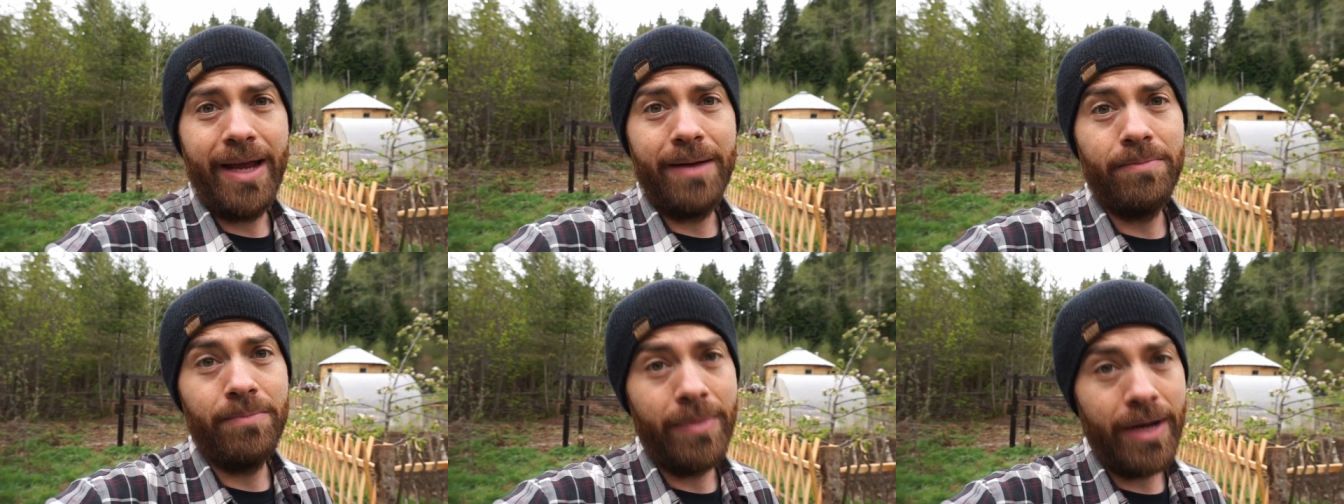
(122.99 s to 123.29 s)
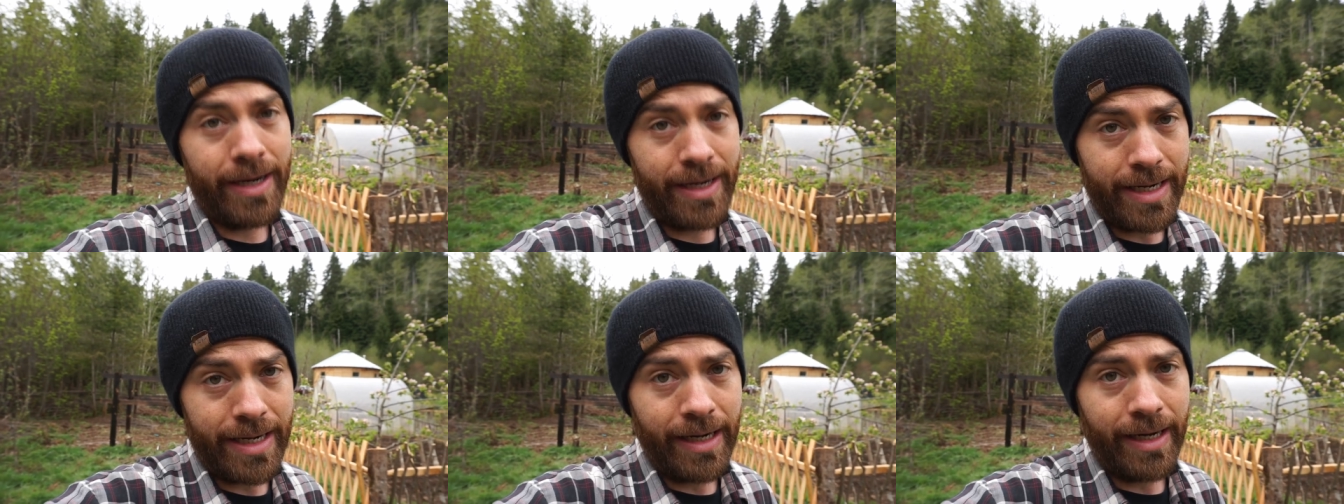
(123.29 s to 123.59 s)
and
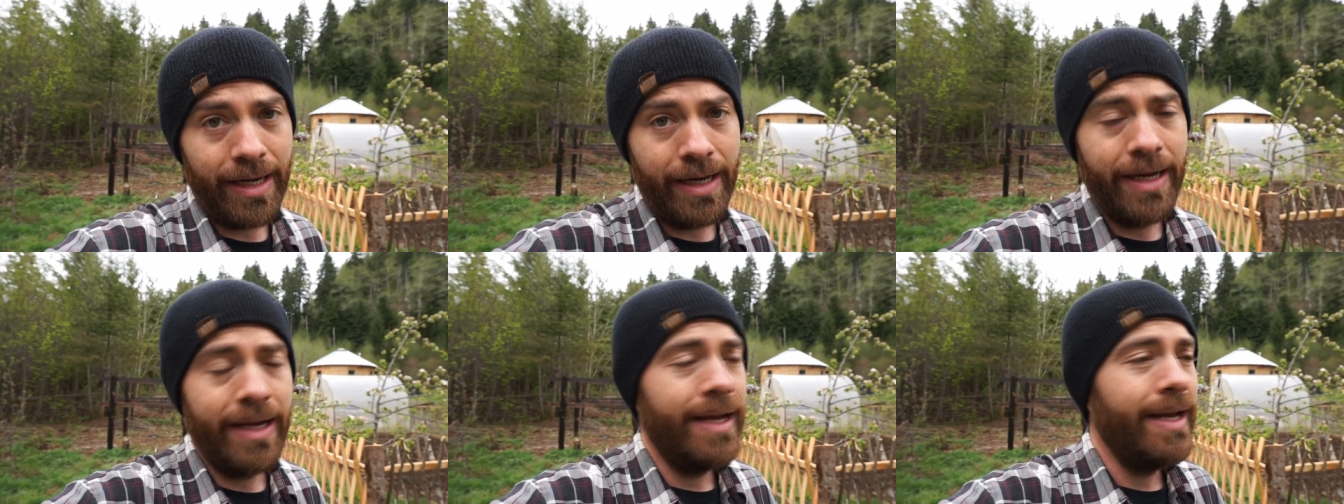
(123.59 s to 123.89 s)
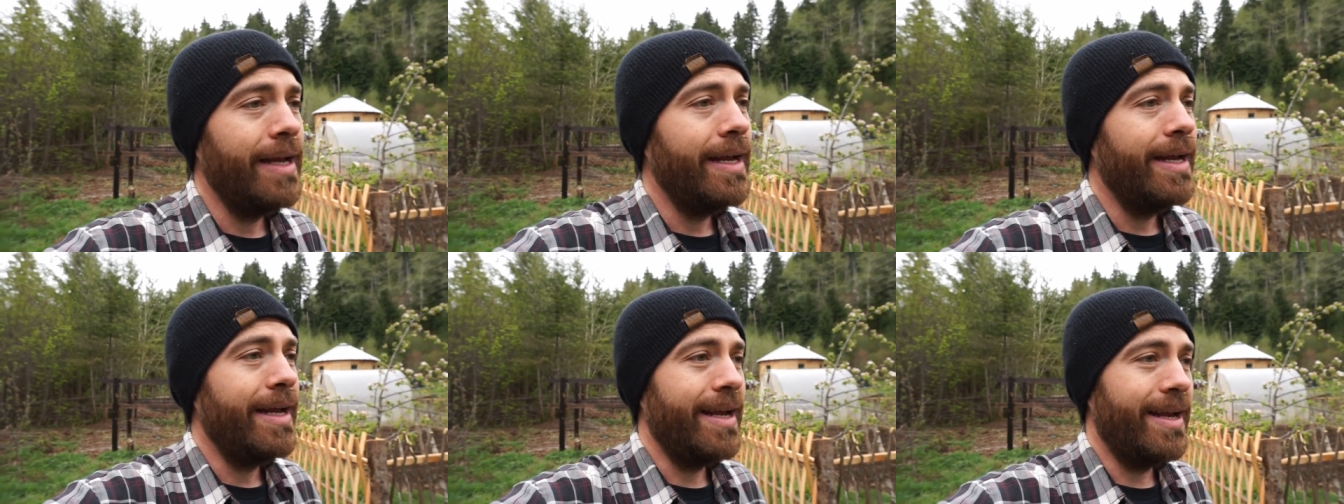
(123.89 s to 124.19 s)
money
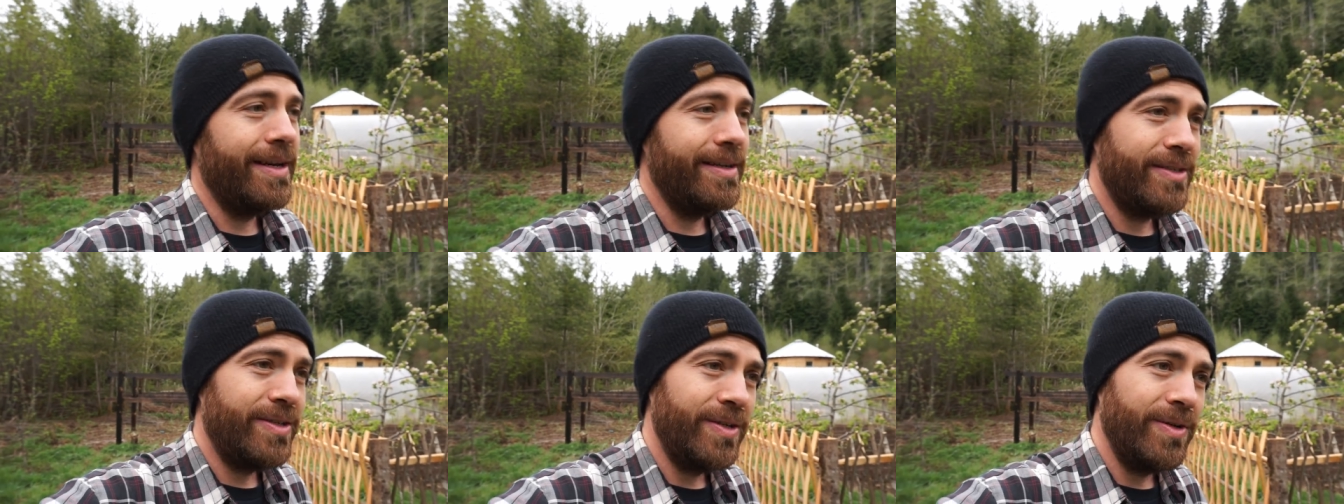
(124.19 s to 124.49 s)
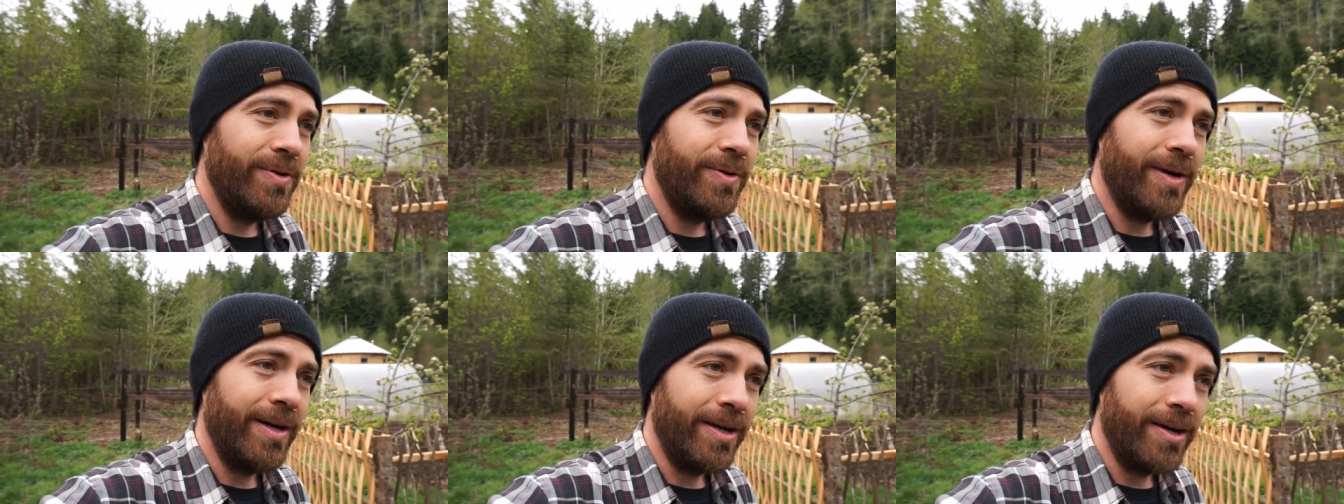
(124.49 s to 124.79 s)

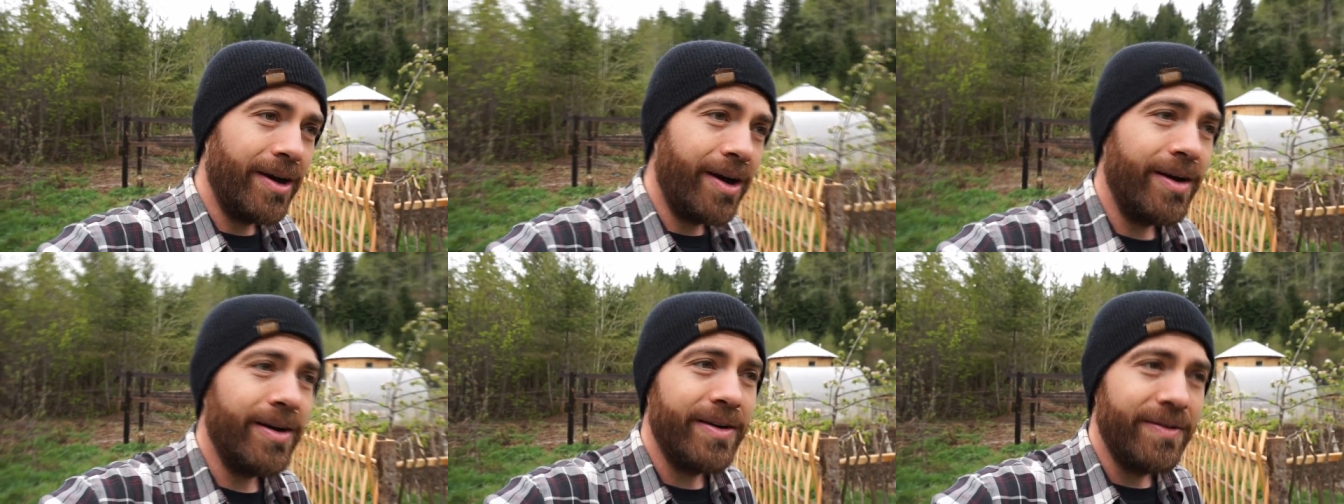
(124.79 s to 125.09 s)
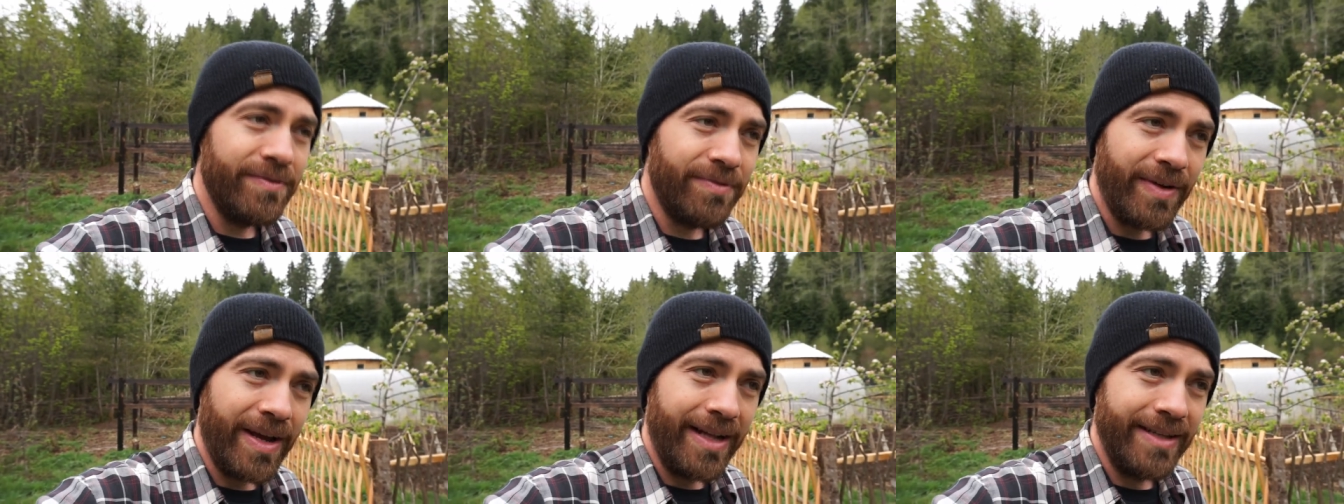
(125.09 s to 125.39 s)
into a
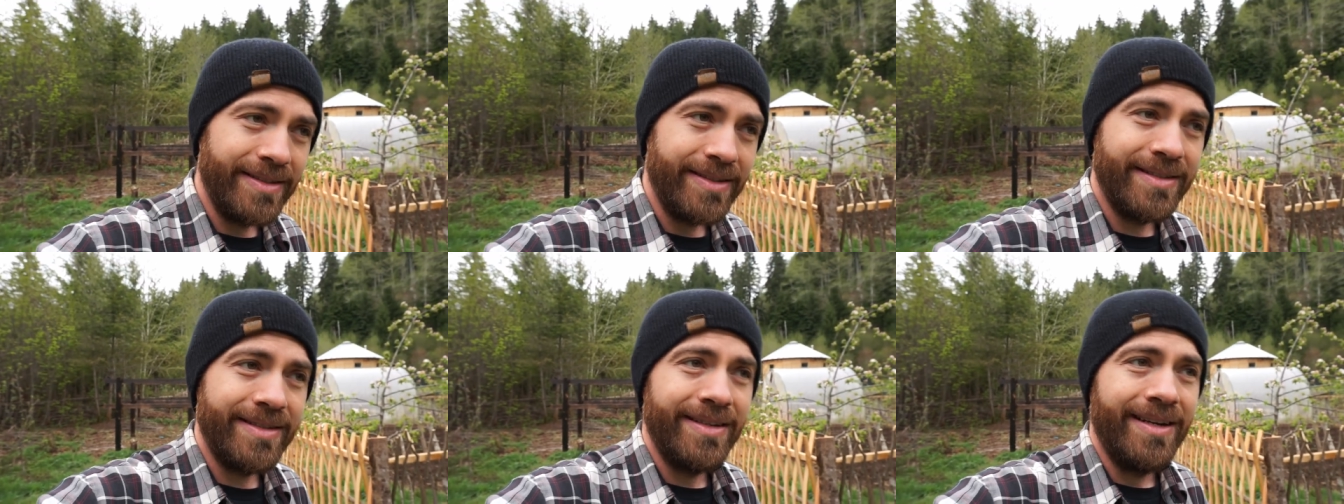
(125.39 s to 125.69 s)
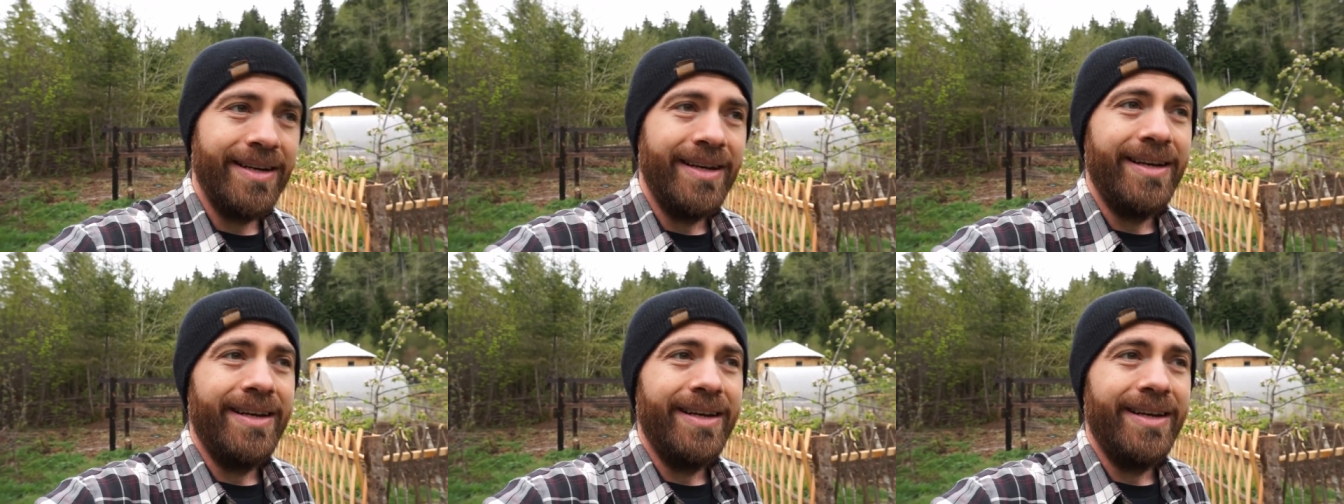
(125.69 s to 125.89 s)
garden fence